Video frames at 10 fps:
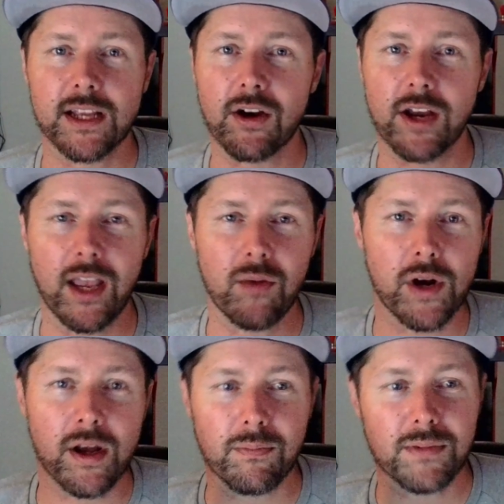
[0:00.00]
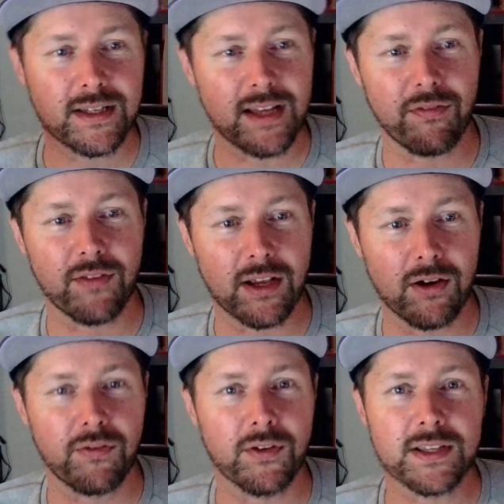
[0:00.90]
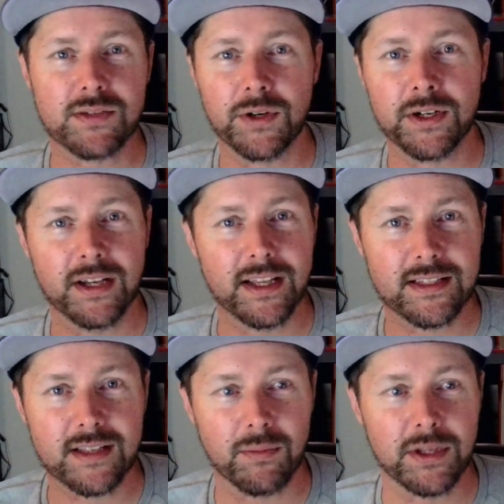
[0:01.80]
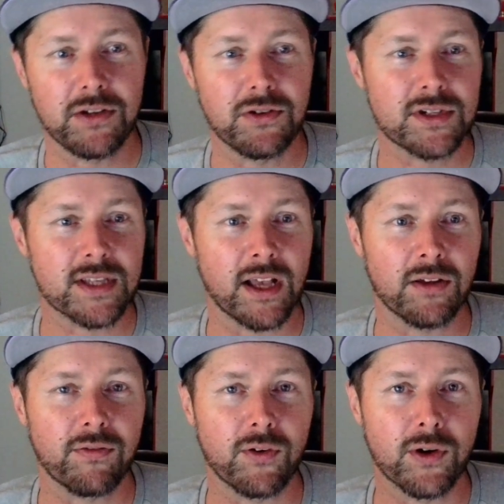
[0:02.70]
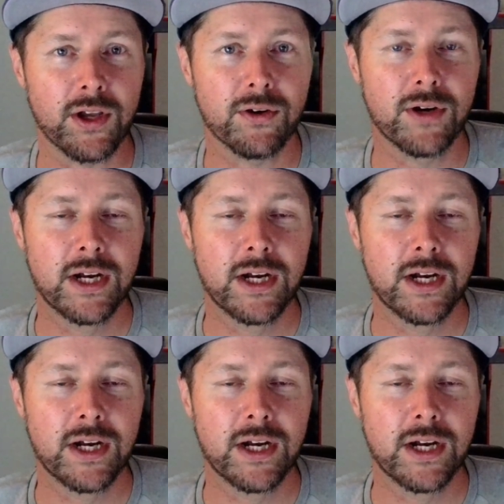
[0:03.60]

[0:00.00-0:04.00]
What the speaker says: Arcade One Up, definitely go for this one. It's going to be a huge seller for you.